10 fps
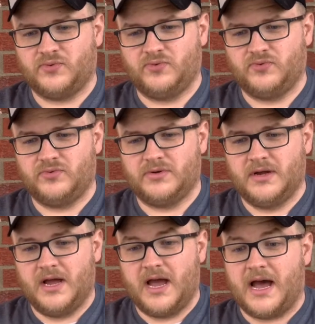Ooh,
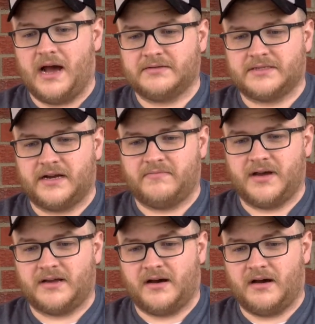outside of
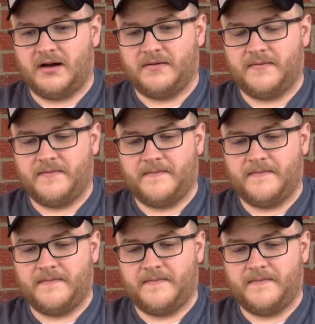my car.